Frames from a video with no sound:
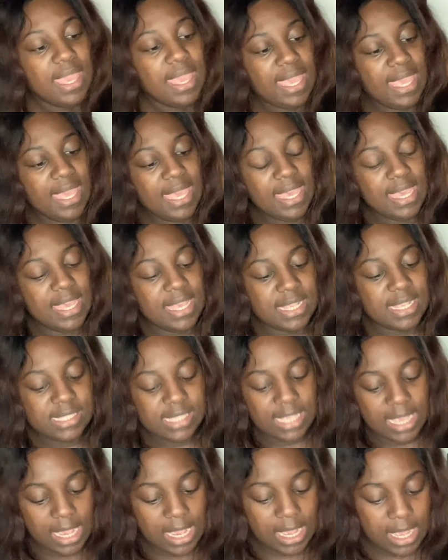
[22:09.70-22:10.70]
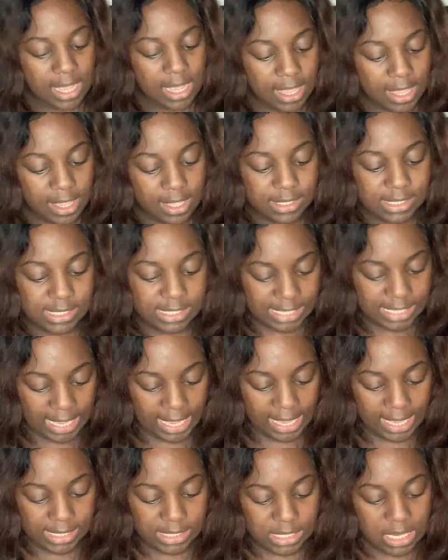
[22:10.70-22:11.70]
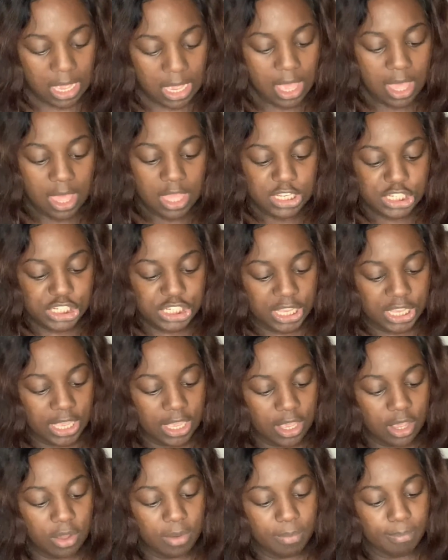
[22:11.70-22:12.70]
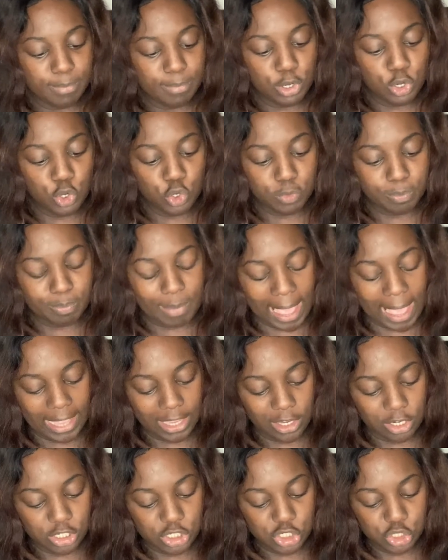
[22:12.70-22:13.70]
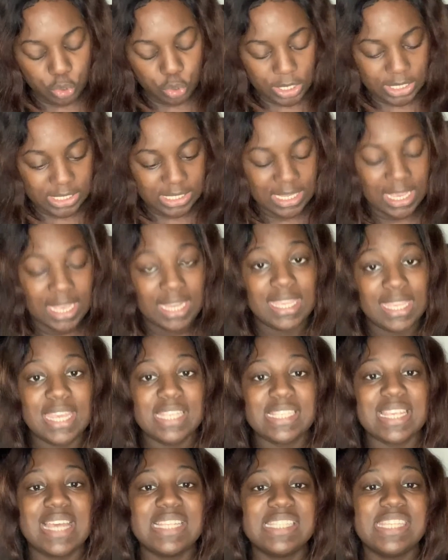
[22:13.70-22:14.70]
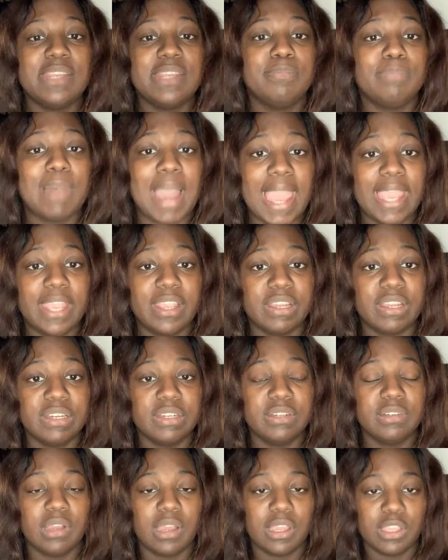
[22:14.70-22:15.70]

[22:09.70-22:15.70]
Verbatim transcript: is a set Chill Mood Biker short set. Yes, I said biker.